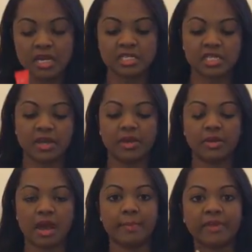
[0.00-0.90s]

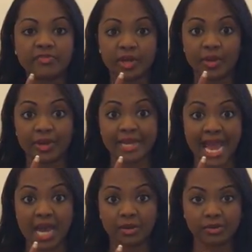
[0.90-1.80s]
So I've got it on
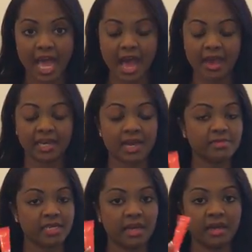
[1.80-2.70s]
now. It
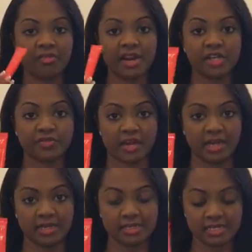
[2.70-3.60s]
comes in a range of
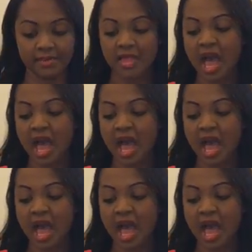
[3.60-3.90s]
colours.